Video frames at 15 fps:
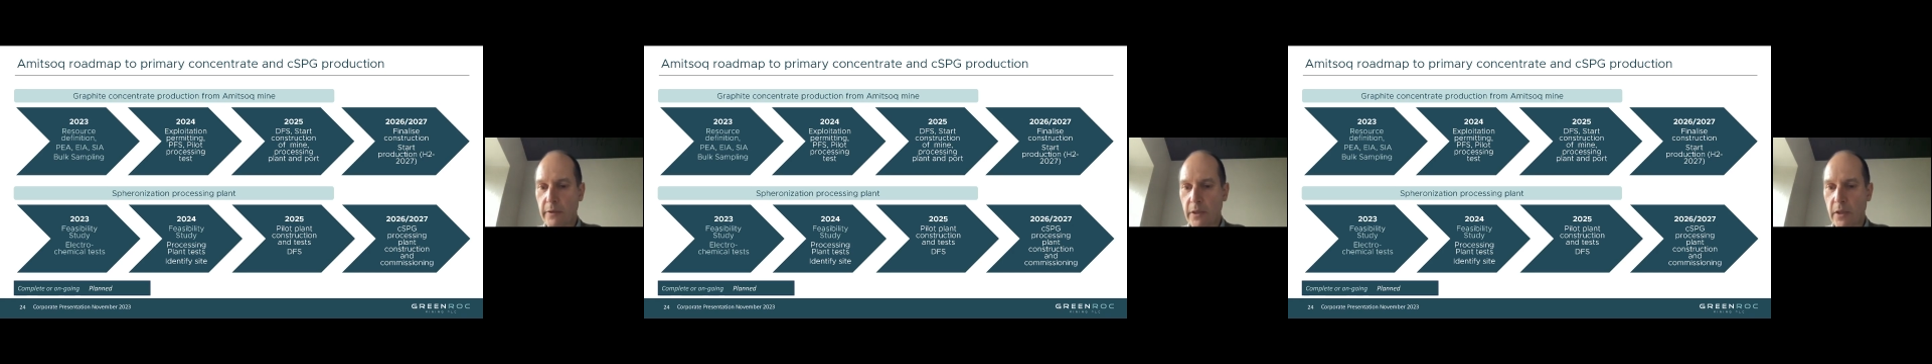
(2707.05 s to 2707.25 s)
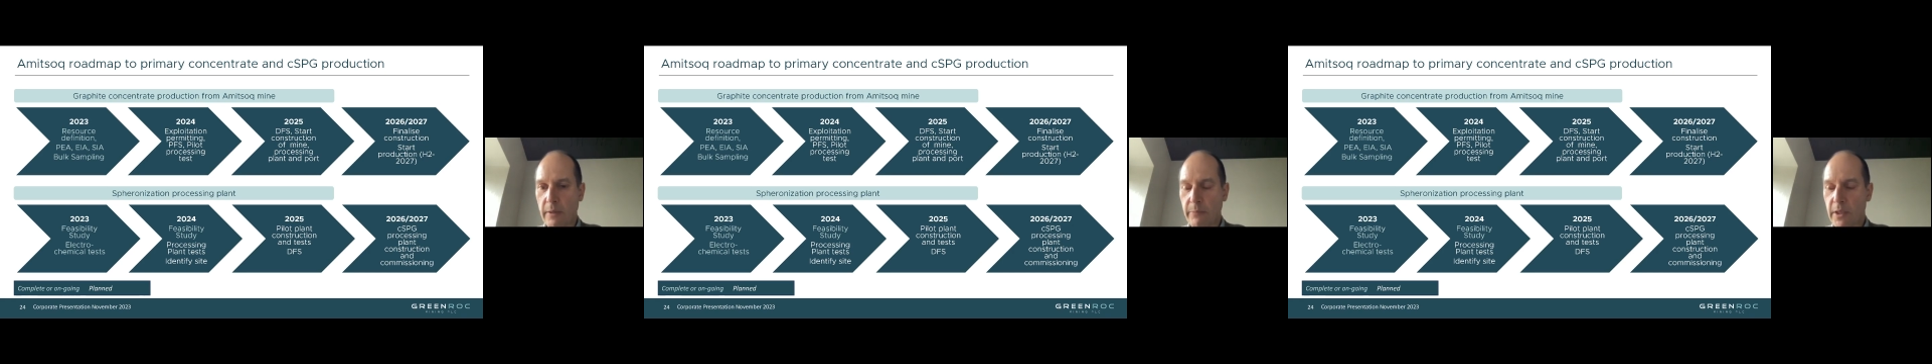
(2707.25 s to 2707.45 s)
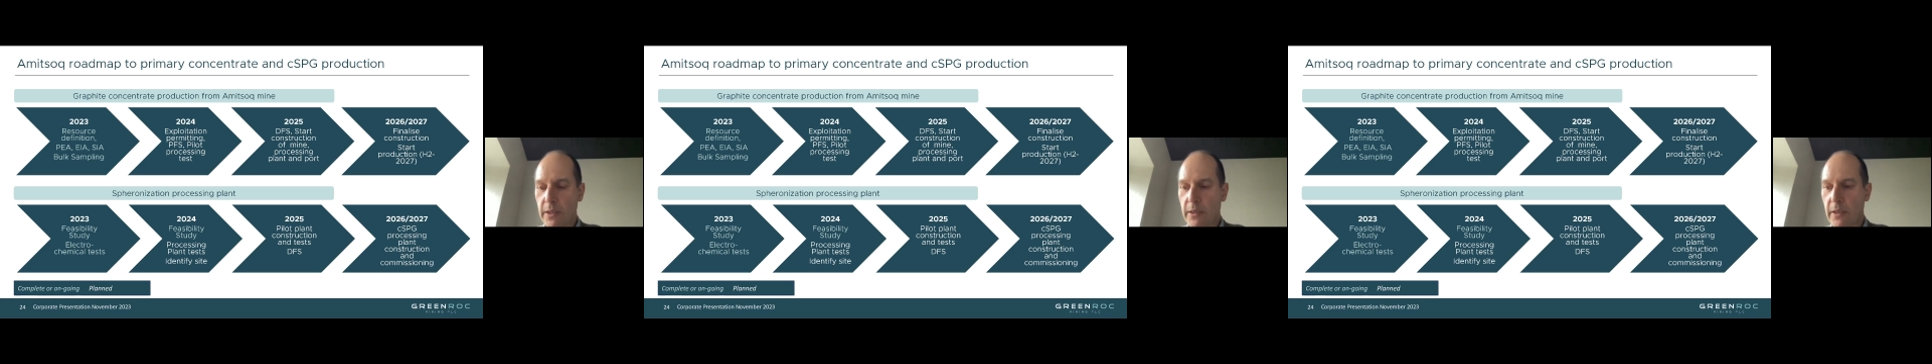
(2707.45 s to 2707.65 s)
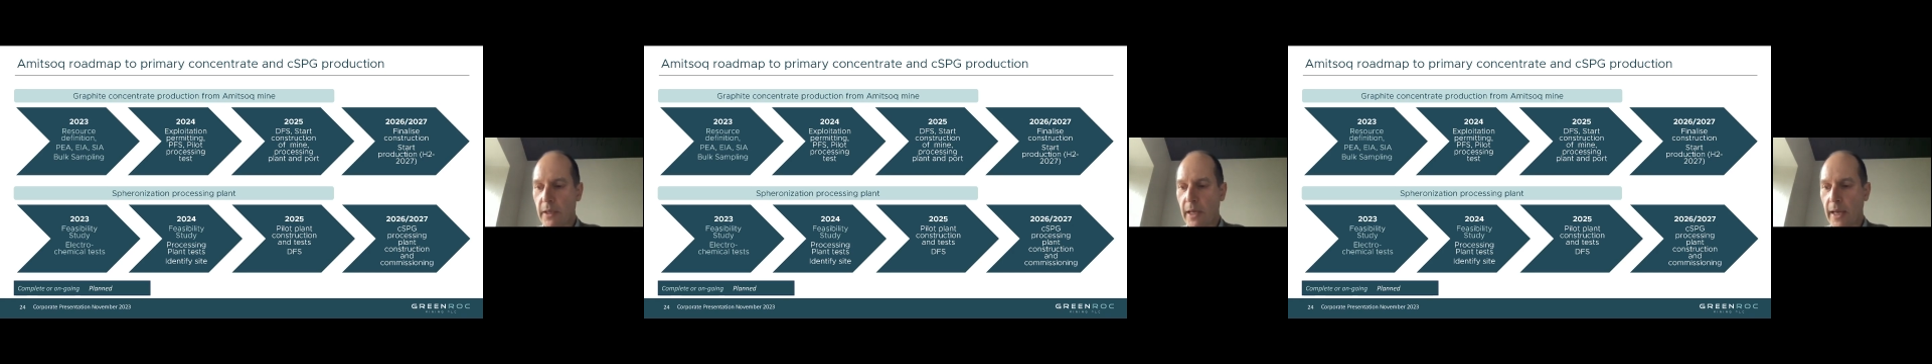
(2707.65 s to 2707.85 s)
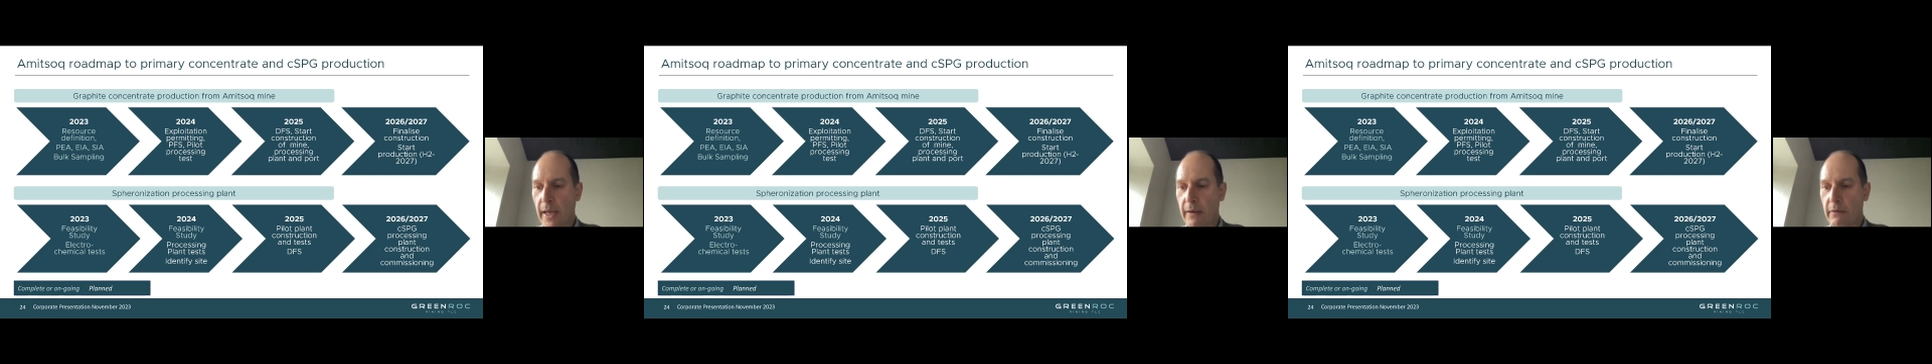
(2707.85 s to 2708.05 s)
the company
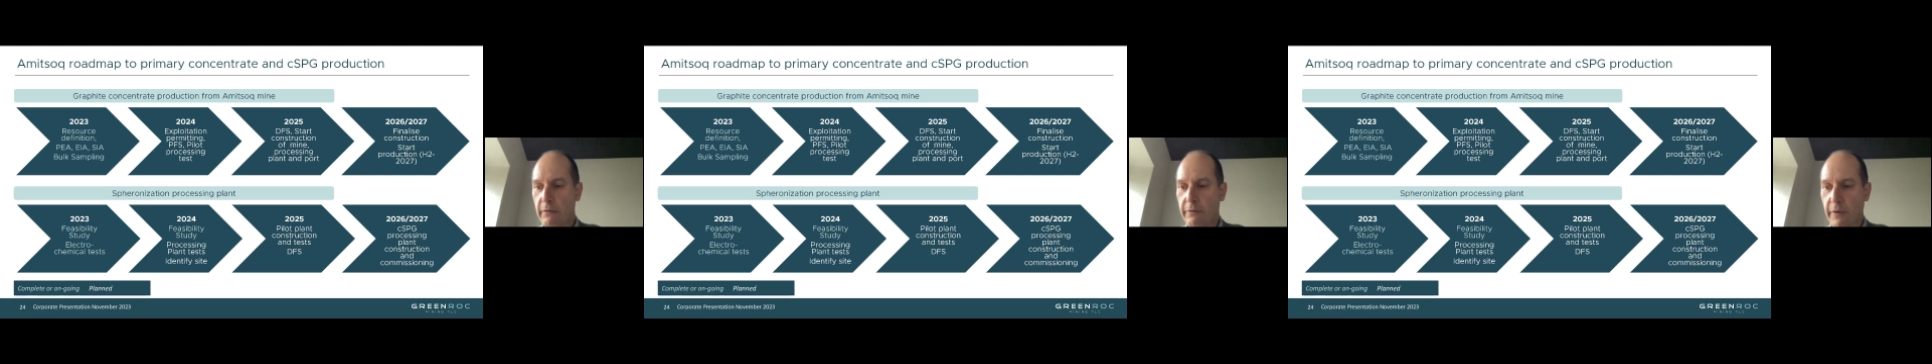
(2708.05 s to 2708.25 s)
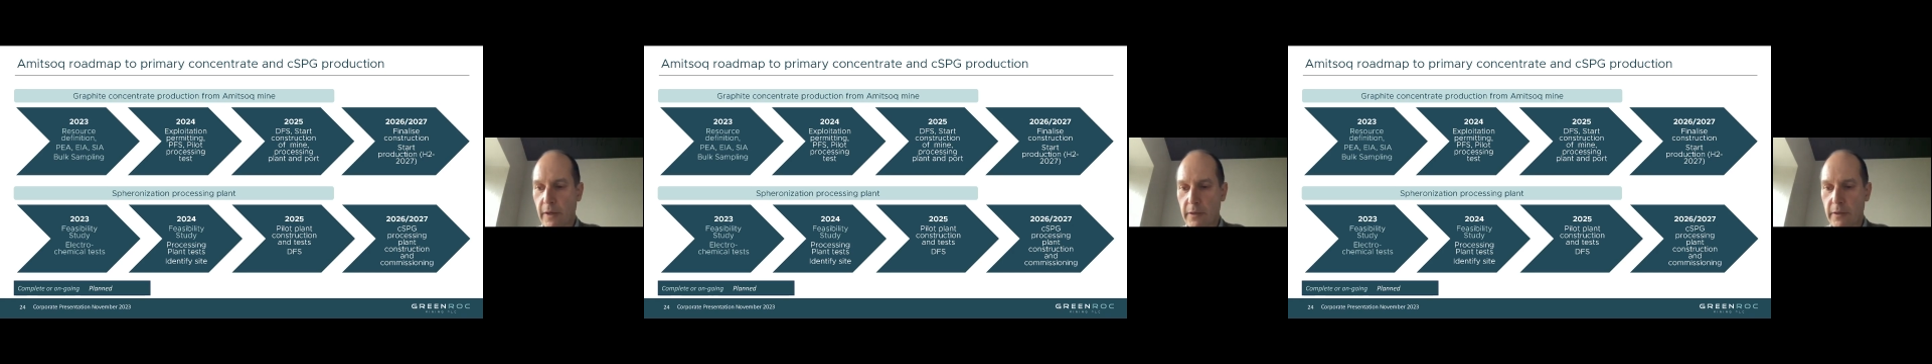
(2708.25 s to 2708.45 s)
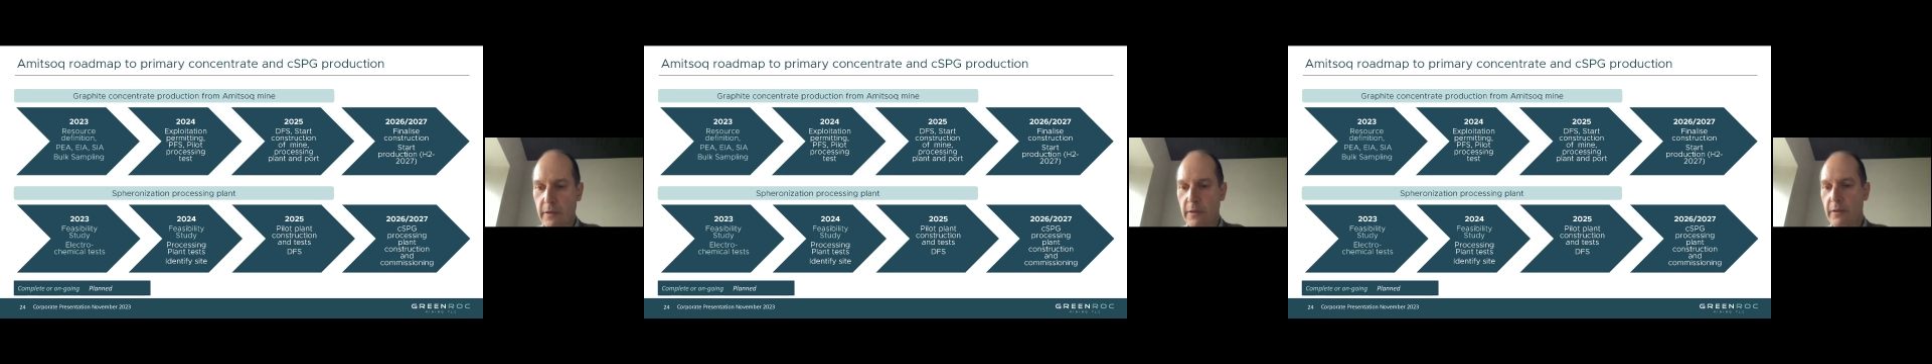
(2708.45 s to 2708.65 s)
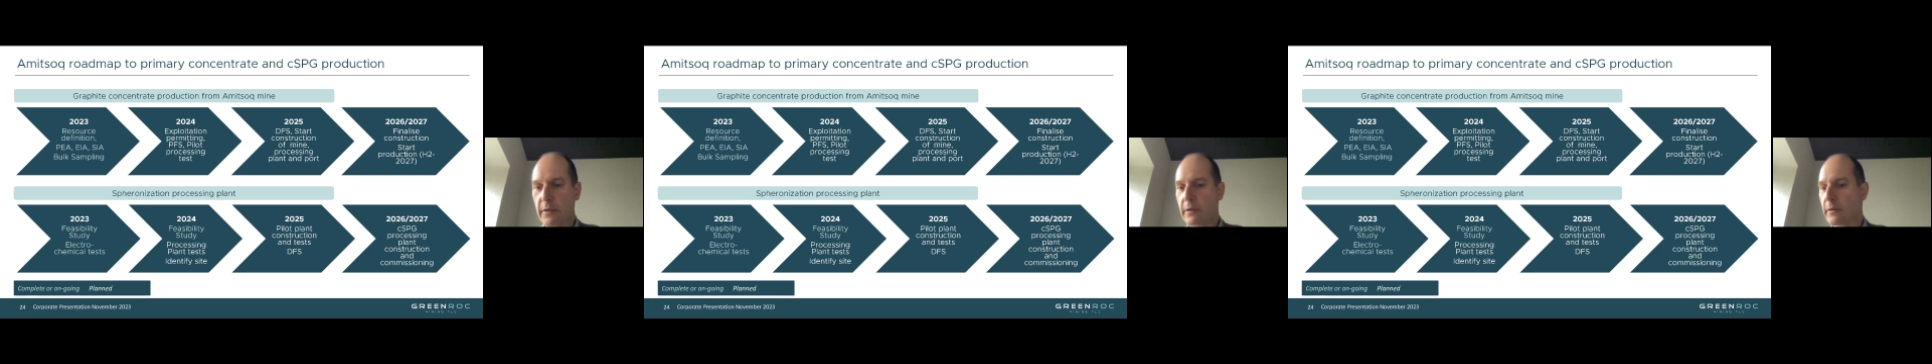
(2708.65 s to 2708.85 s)
and fund